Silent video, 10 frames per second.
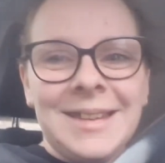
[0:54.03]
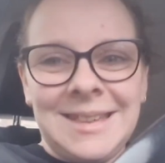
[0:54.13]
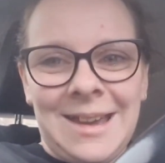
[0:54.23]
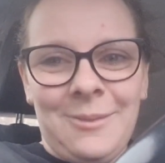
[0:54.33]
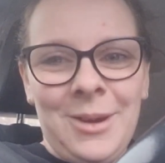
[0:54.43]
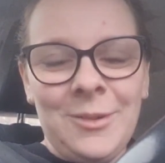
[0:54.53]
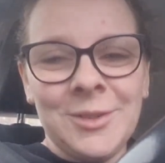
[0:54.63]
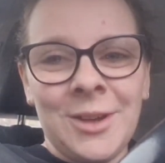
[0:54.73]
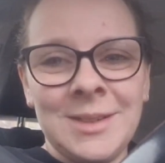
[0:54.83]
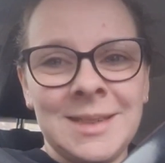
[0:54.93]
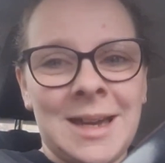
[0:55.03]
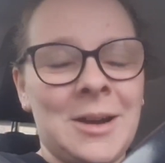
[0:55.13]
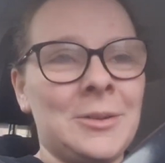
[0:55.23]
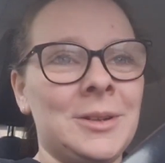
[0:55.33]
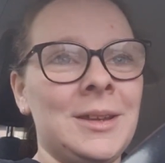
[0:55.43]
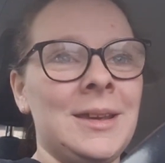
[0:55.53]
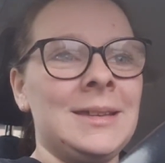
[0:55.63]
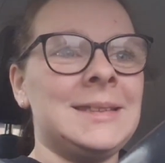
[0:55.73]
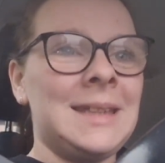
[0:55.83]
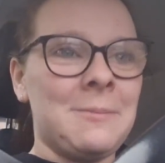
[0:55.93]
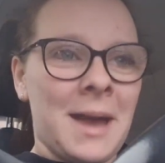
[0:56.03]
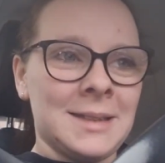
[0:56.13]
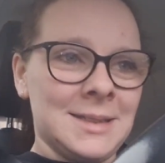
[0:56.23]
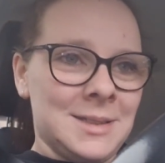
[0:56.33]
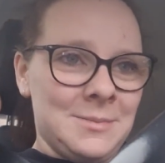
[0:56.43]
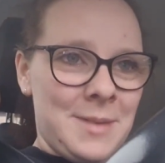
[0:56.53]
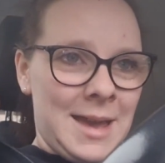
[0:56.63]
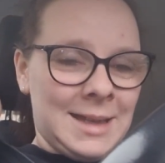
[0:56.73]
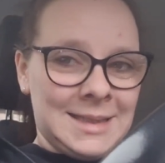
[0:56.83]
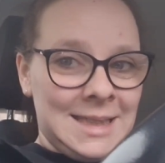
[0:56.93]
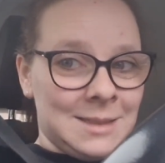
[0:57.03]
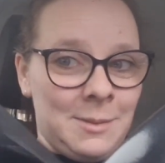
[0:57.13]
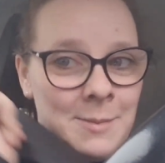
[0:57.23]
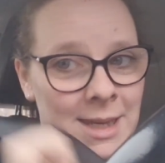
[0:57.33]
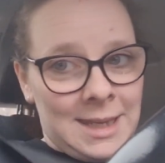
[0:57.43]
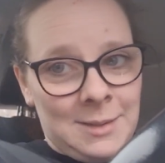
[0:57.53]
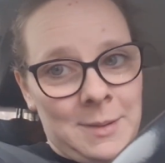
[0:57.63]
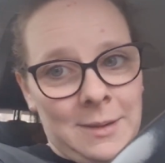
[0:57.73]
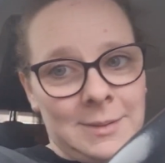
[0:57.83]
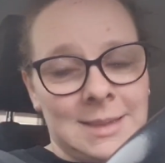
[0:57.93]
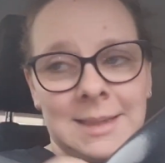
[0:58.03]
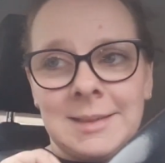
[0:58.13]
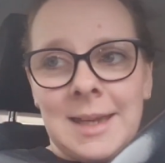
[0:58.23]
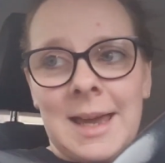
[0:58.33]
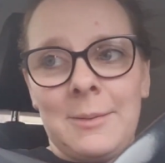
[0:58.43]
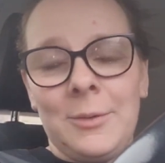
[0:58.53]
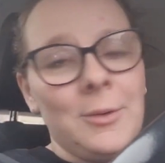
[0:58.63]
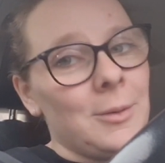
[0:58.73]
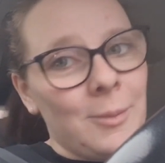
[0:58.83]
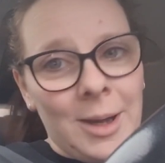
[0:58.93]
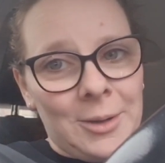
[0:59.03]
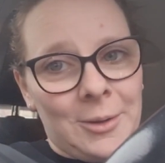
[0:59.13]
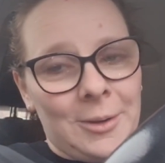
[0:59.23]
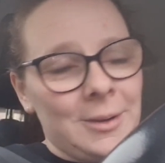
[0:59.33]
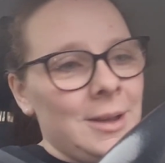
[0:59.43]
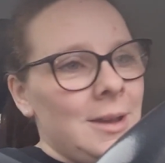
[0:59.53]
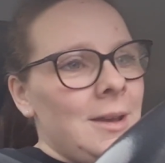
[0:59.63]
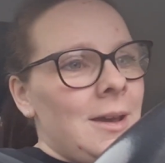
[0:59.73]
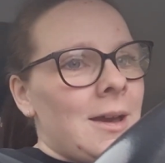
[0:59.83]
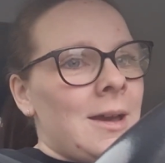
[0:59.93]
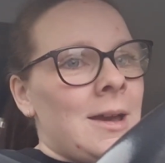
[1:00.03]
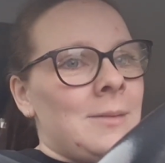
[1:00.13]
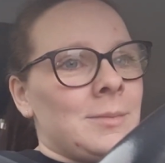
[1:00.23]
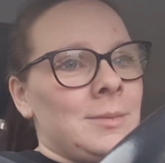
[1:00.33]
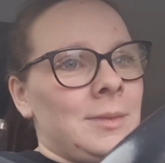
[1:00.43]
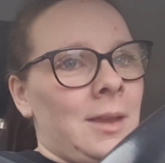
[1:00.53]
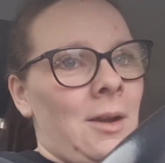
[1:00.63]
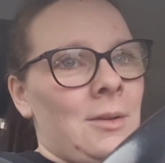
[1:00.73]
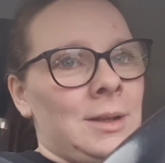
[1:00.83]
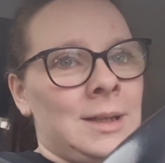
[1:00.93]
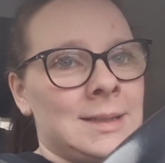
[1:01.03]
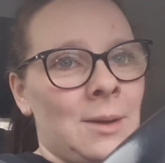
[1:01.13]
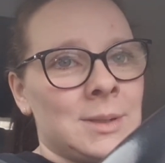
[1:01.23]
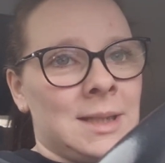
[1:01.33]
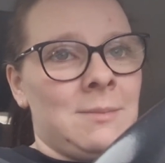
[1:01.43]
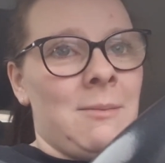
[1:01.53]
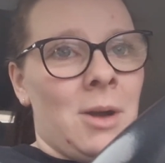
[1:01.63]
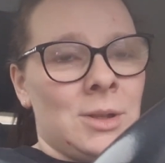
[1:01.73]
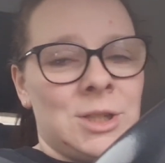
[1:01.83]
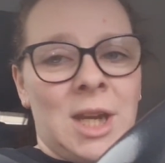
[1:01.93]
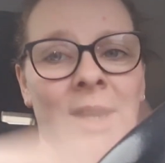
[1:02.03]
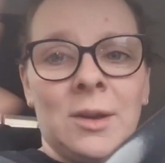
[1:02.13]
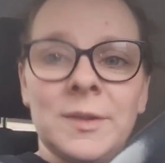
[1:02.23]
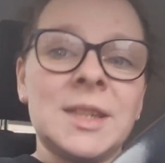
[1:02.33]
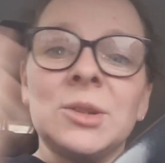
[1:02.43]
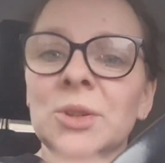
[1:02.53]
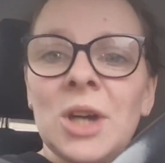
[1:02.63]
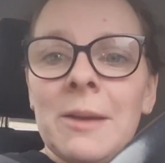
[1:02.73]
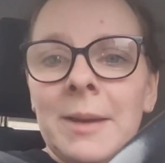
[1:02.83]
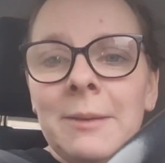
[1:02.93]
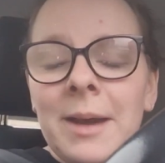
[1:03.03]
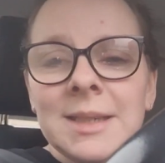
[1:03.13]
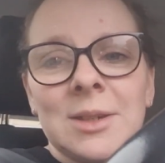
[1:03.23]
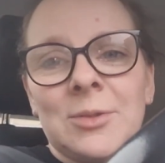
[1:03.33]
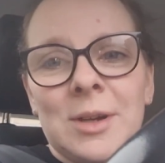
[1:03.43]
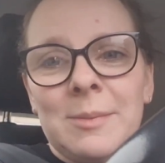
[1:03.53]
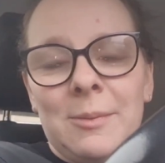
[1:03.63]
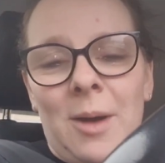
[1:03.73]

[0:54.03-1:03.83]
yeah, we're off to go to town, see Paddington Bear because he's going to be making appearances today. We thought, why not? Because I was going to meet my auntie Jenny over this sort of time anyway, so I thought it'd be